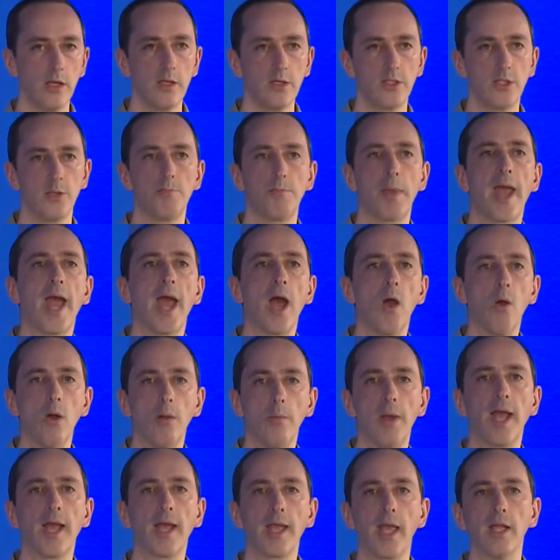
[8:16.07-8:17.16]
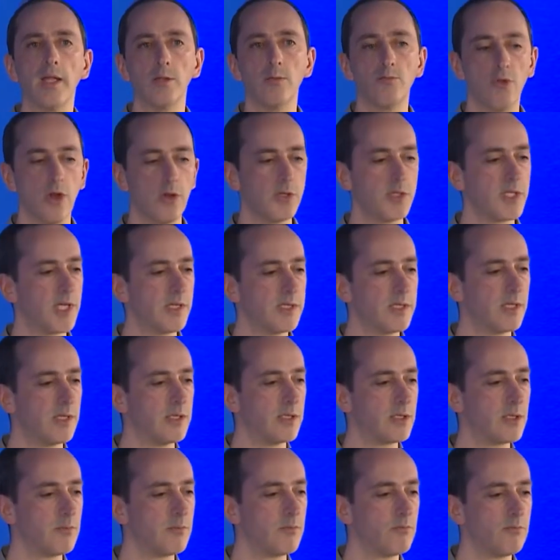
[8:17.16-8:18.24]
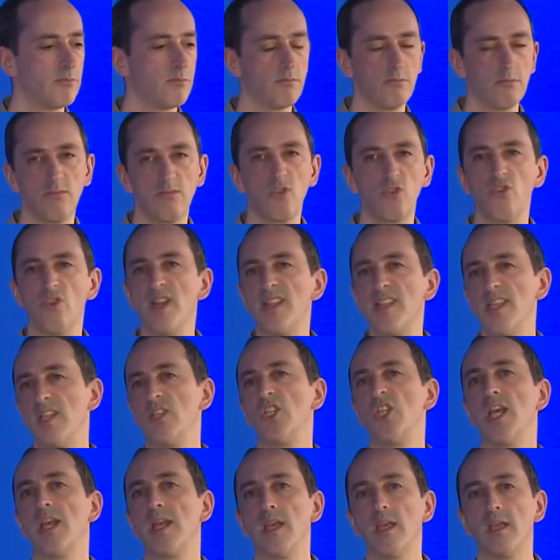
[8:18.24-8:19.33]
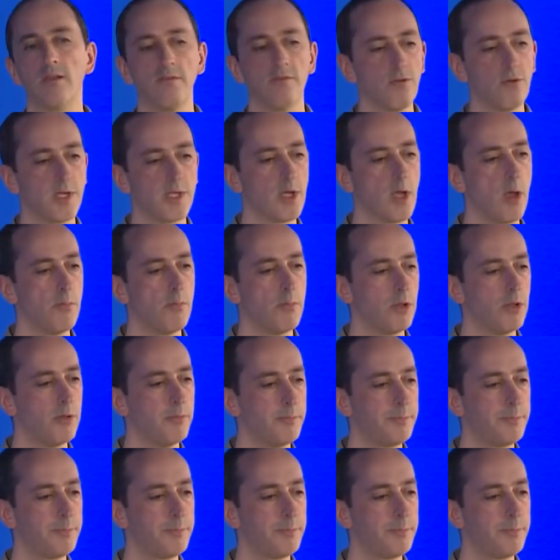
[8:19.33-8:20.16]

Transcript: to power back-end processes, credit checking, for example.